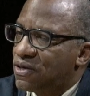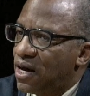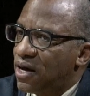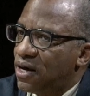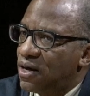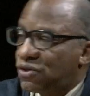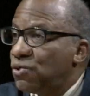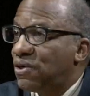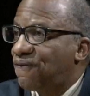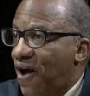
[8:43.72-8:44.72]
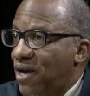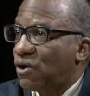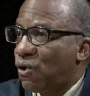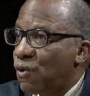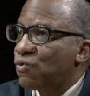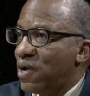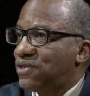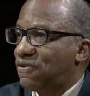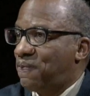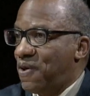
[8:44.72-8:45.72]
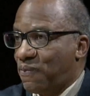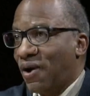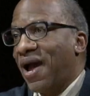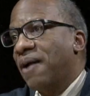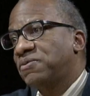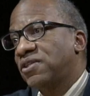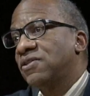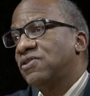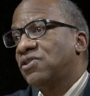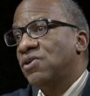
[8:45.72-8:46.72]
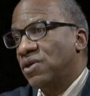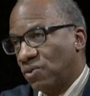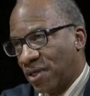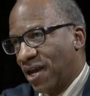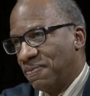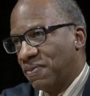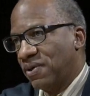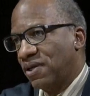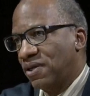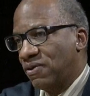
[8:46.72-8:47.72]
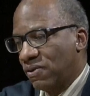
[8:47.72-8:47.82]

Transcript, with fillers: Uh, to define a whole race of people absent stereotype. Right.